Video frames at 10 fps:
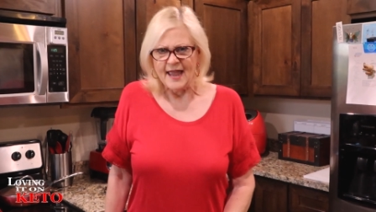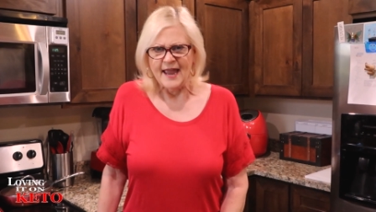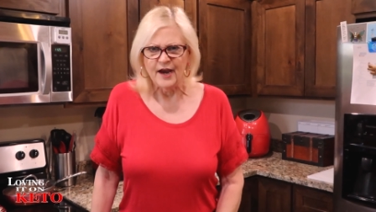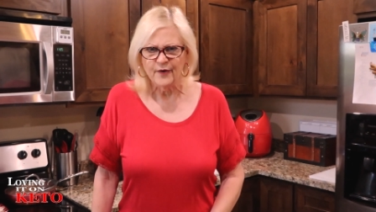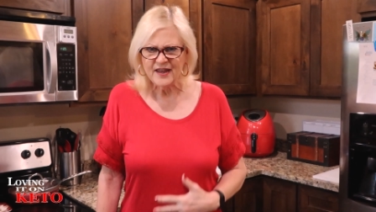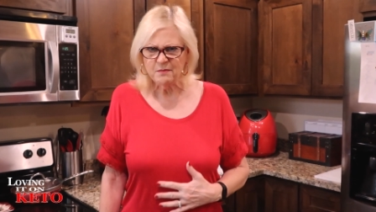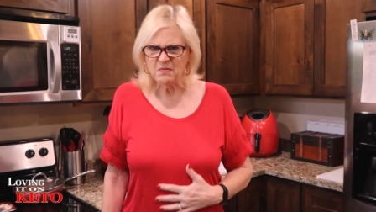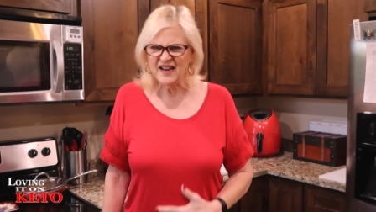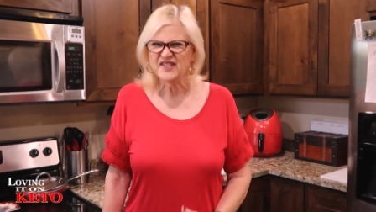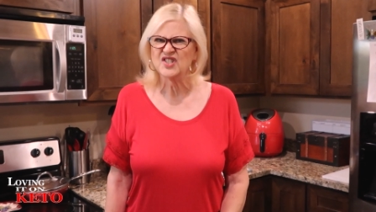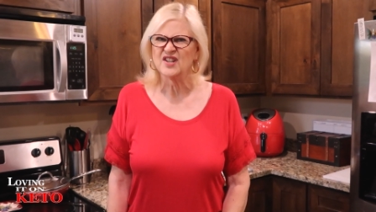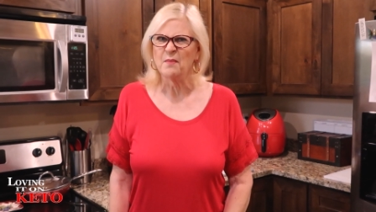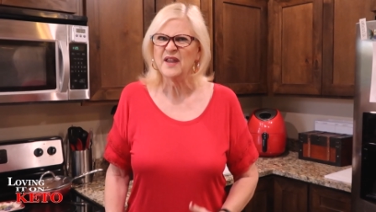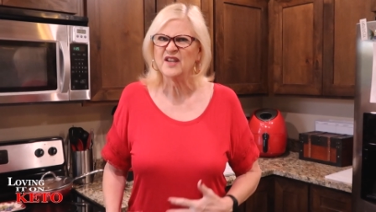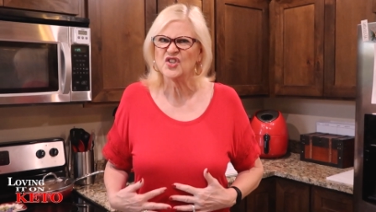Harry and my
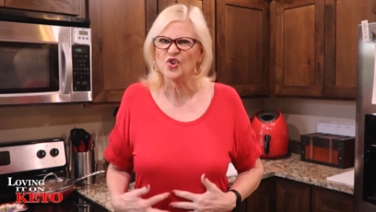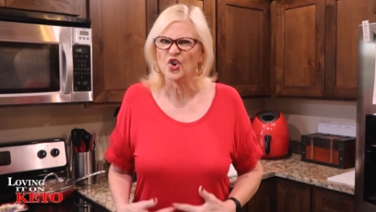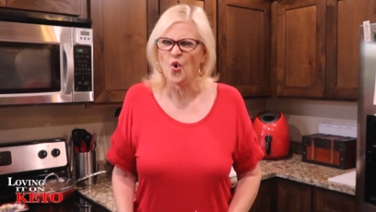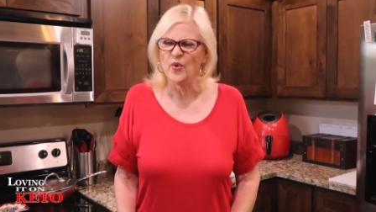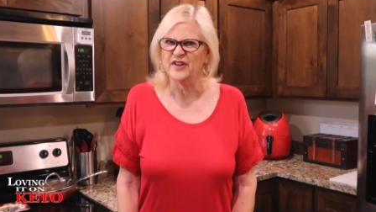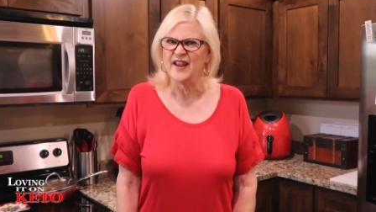stomachs are going